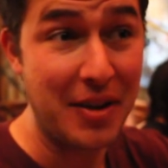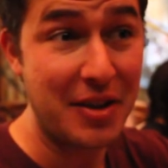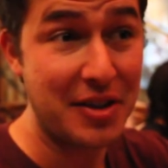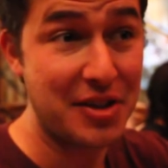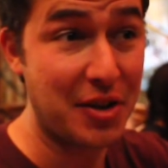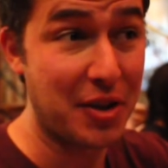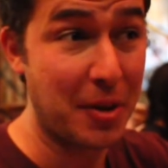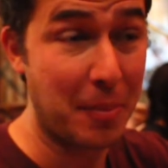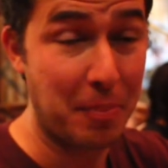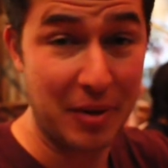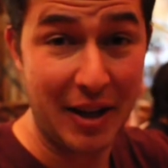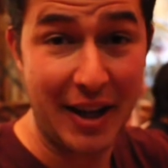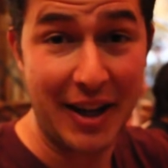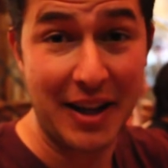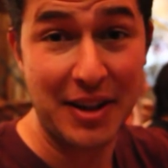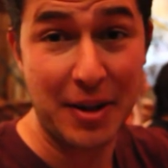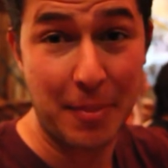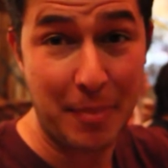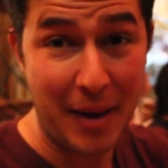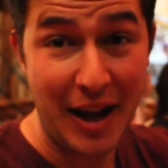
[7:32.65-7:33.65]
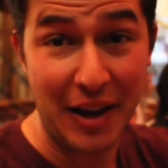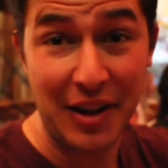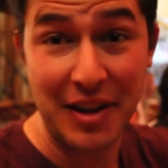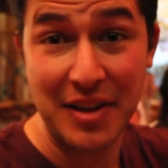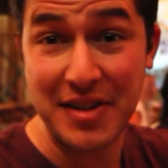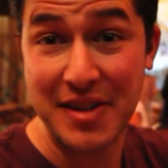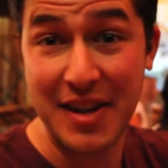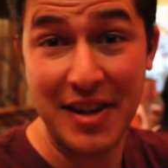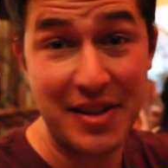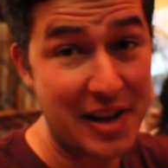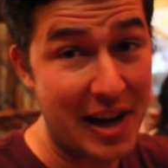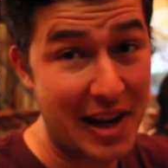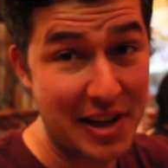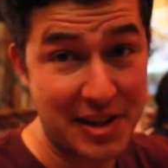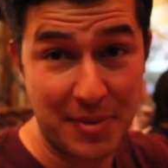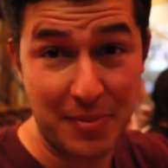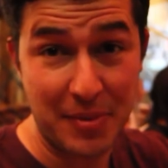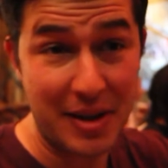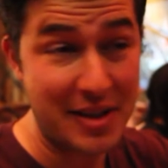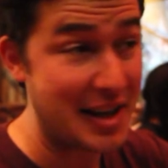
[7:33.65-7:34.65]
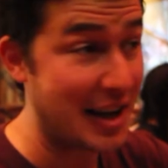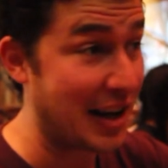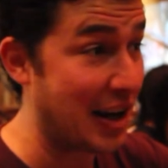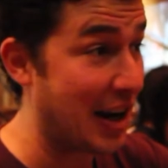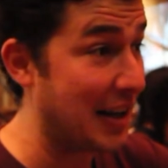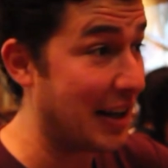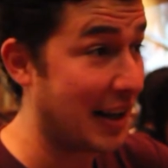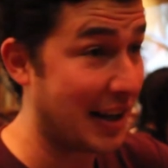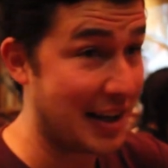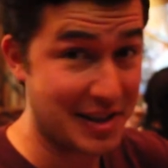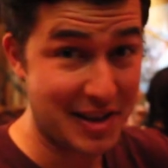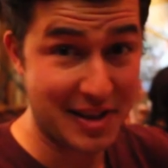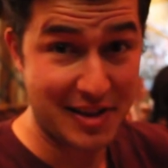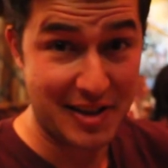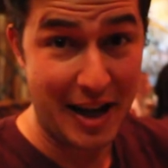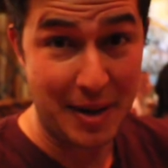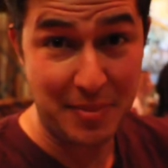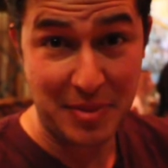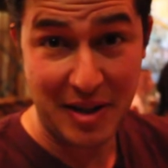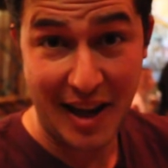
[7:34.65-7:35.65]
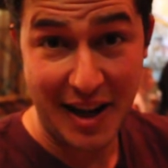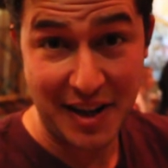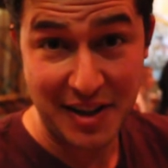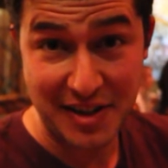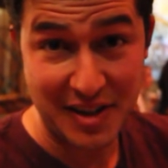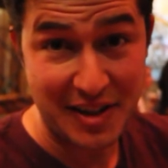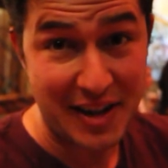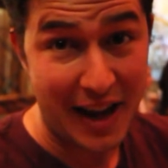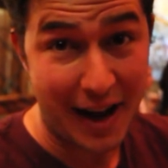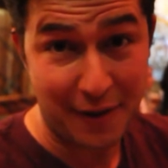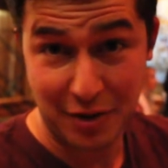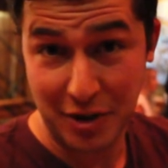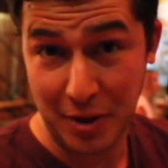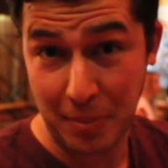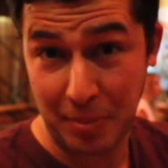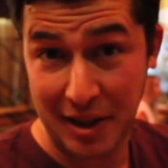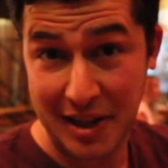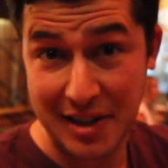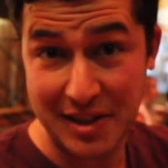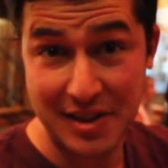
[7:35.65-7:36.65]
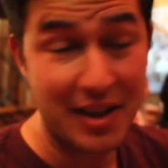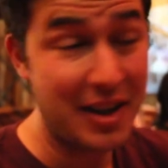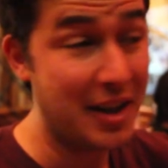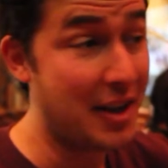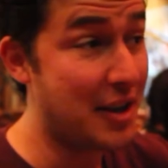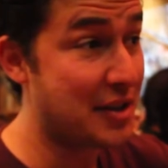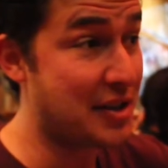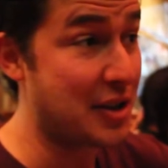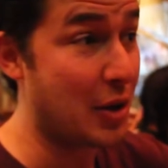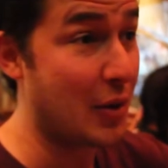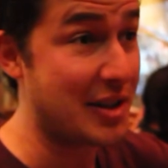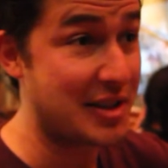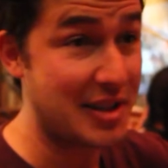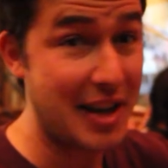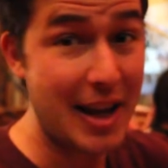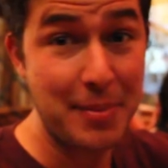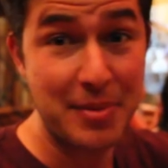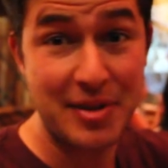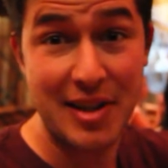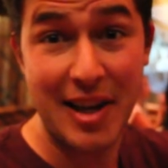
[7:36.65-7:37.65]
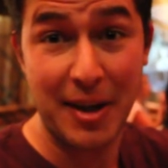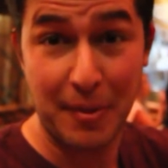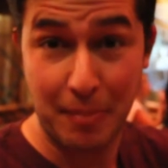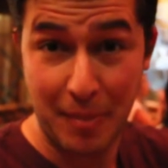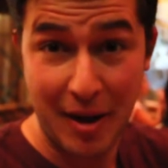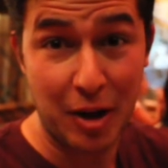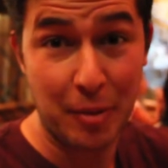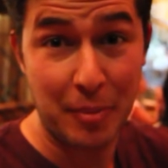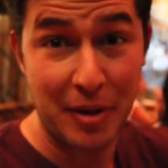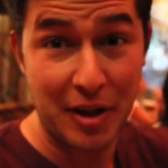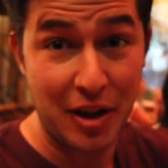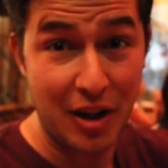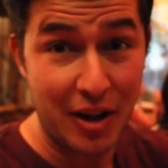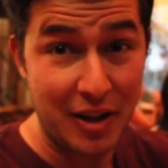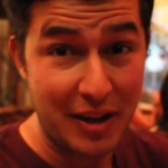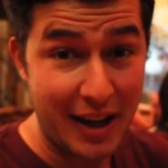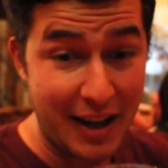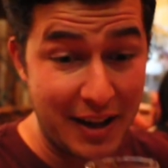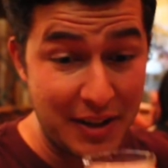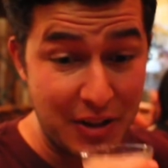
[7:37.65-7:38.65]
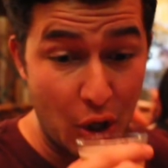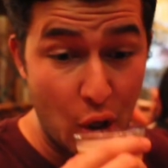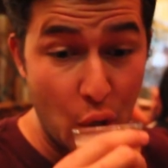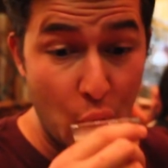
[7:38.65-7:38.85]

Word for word: So the blend, the balance, it's awesome. It's iconic because it's named the Edison after the place, so its namesake better be good, and